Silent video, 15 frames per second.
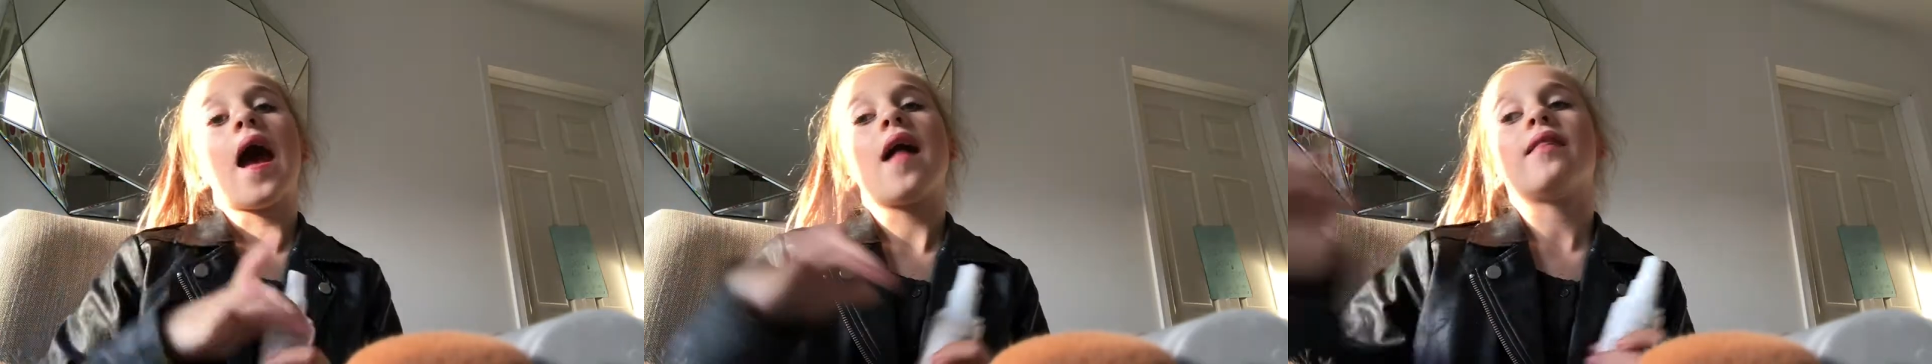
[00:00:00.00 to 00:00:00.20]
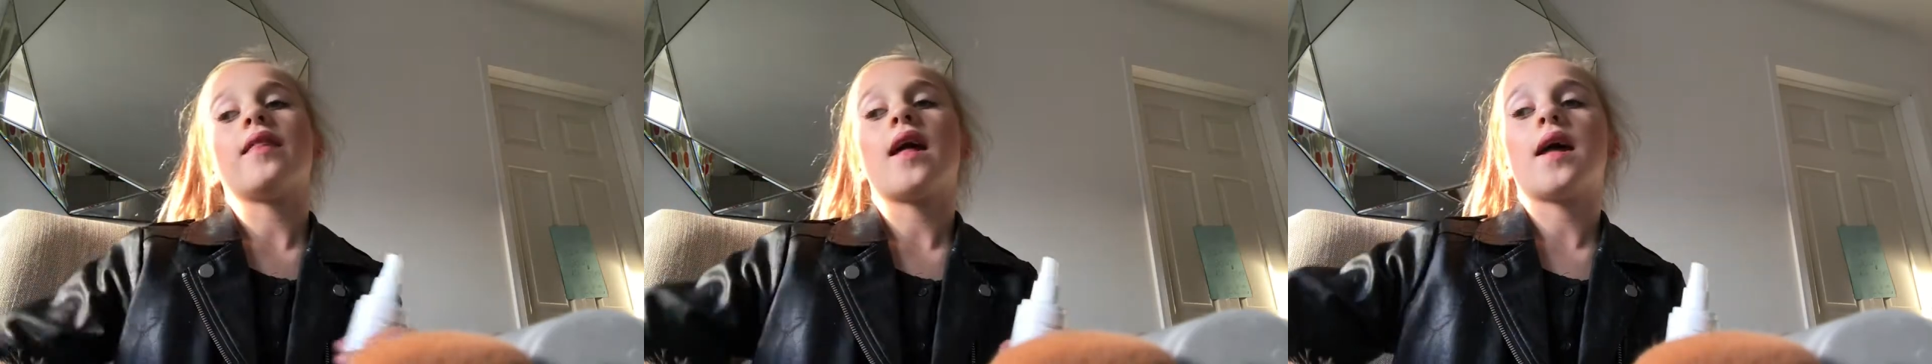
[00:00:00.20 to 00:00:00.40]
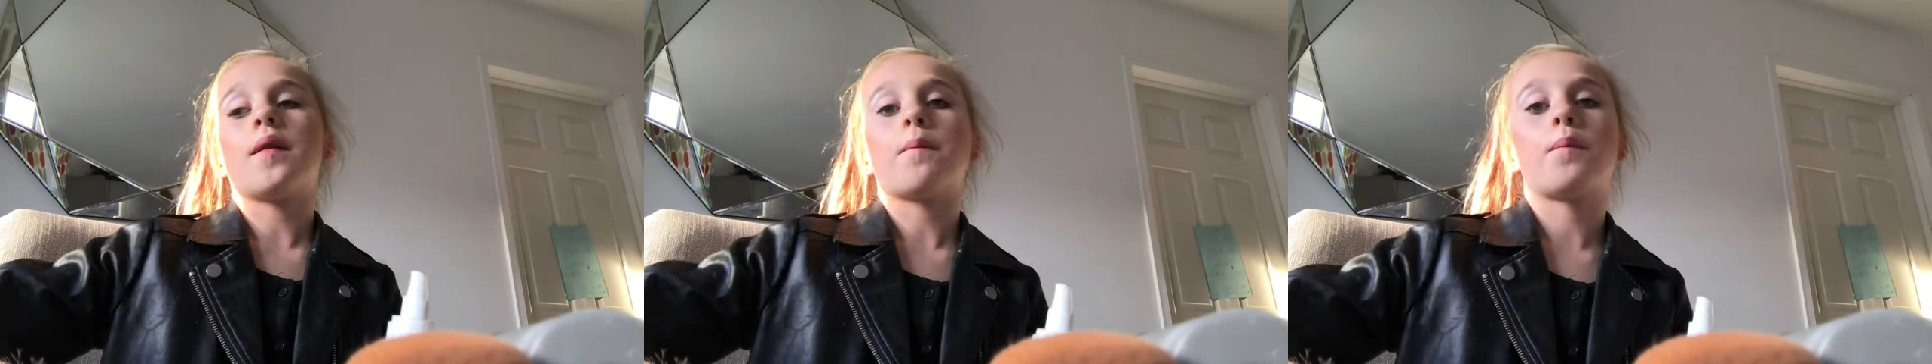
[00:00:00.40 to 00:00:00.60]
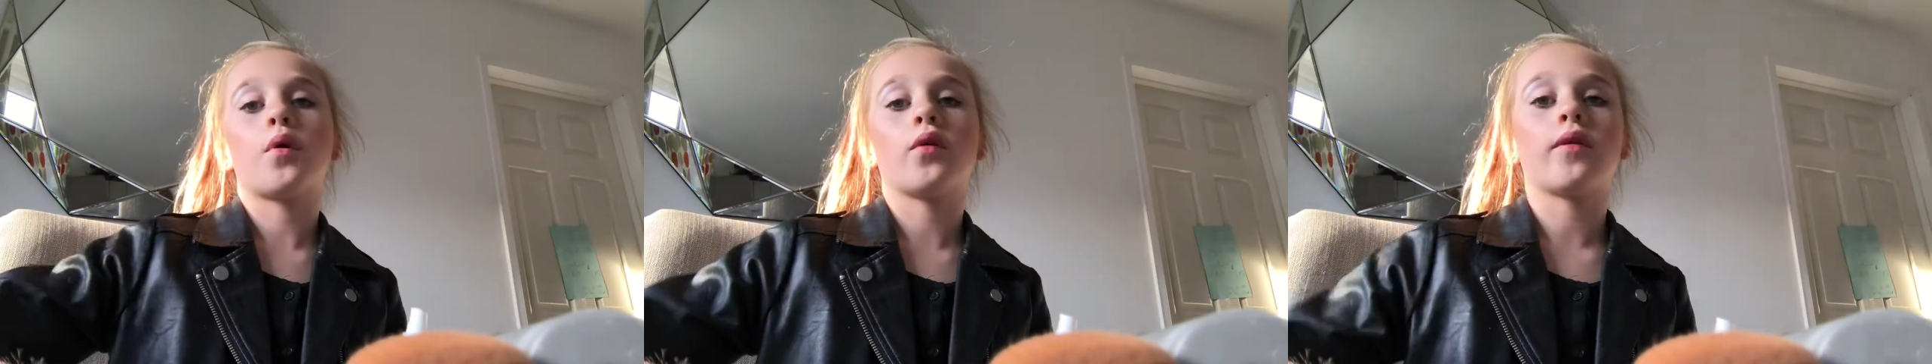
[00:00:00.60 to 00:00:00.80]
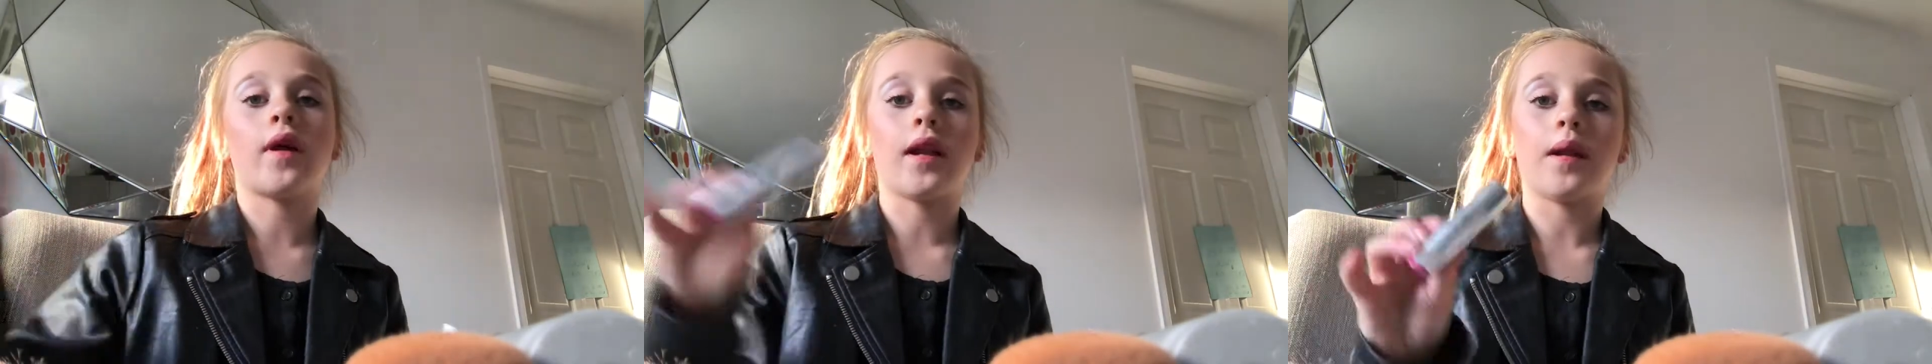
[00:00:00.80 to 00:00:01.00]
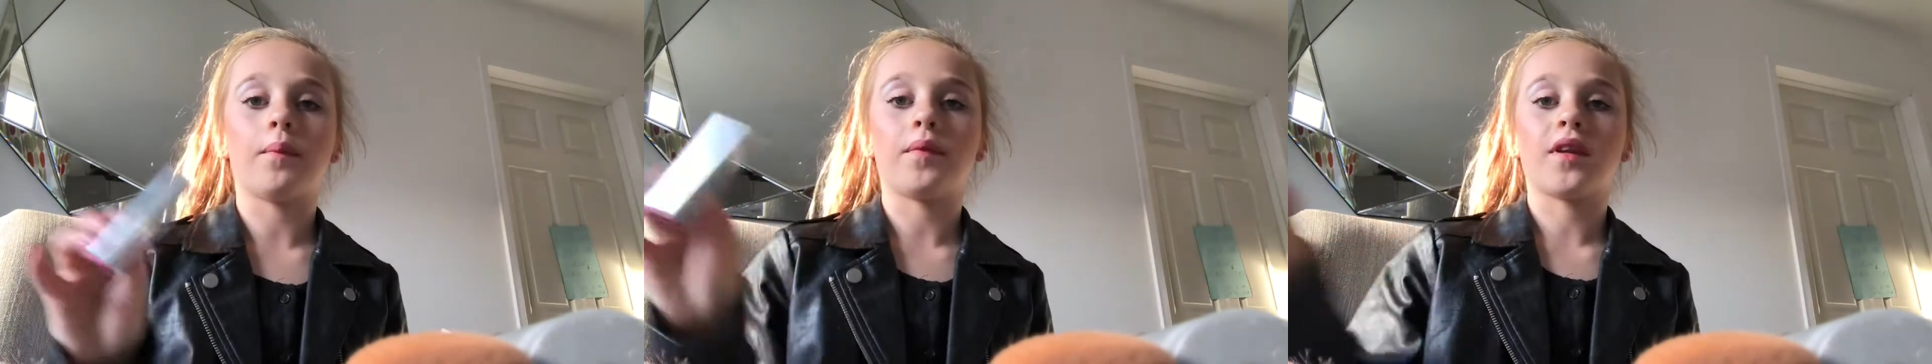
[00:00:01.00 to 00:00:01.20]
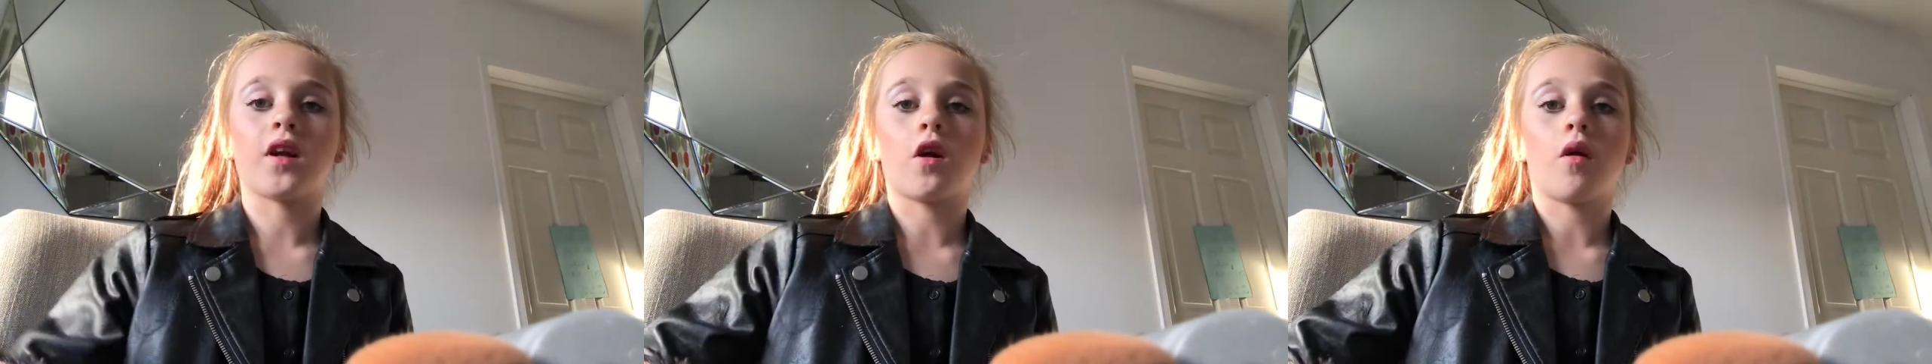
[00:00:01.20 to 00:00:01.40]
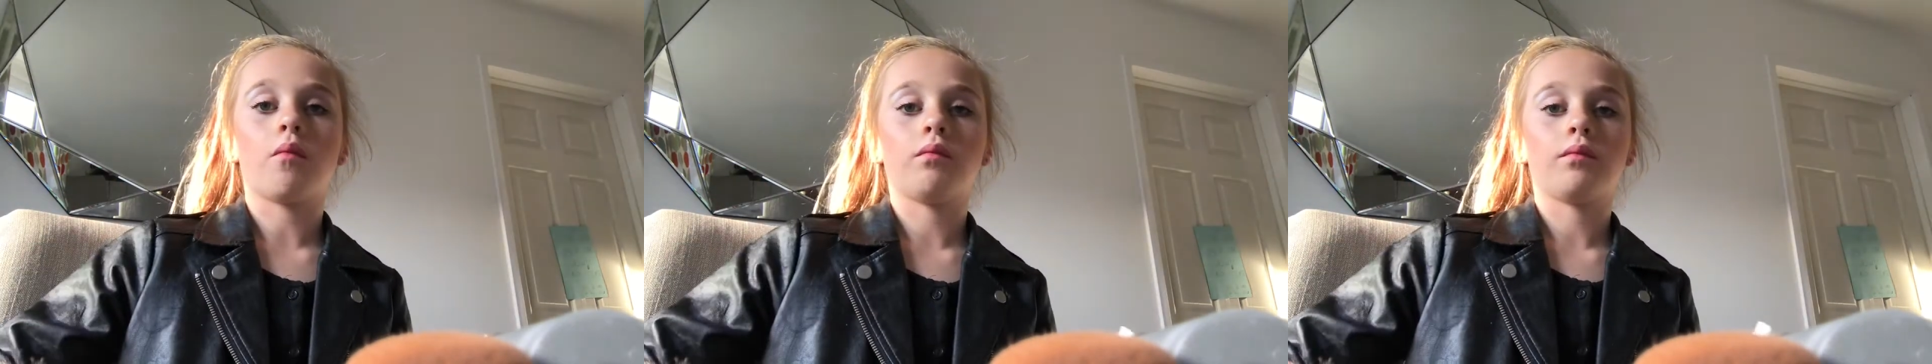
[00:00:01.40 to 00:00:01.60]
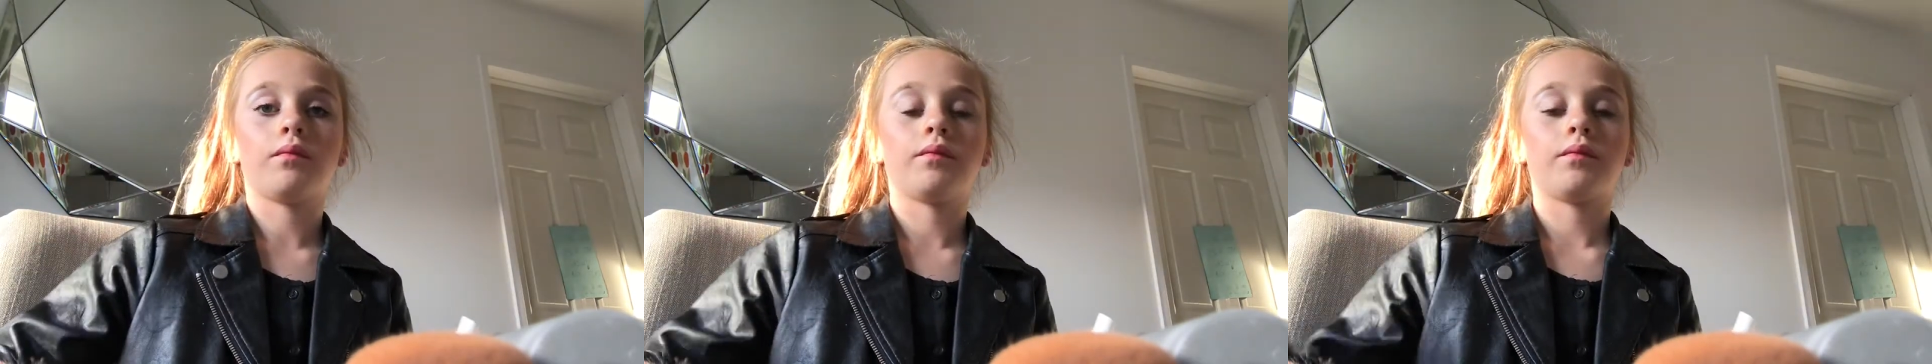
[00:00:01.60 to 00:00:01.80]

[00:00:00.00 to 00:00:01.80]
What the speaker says: and then put their lipstick on.